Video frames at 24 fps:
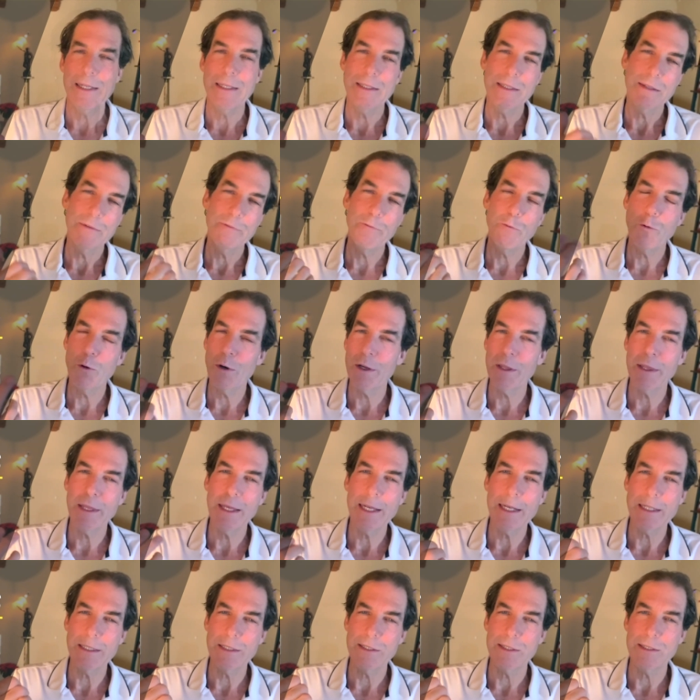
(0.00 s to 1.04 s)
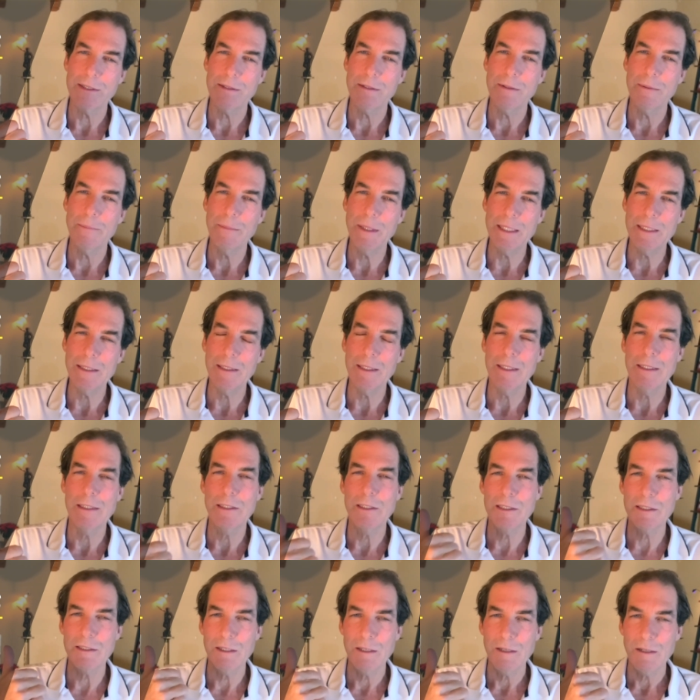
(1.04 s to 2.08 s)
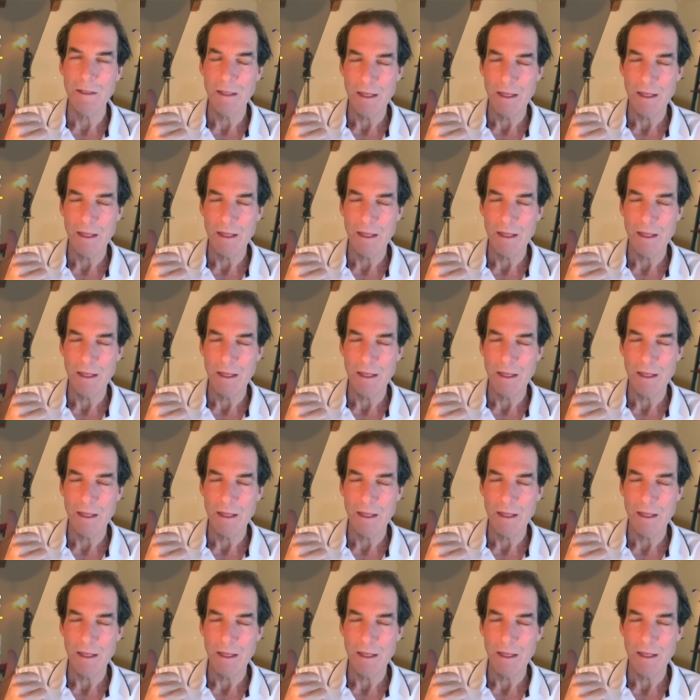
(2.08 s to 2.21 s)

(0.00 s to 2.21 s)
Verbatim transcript: it's four things the amygdala is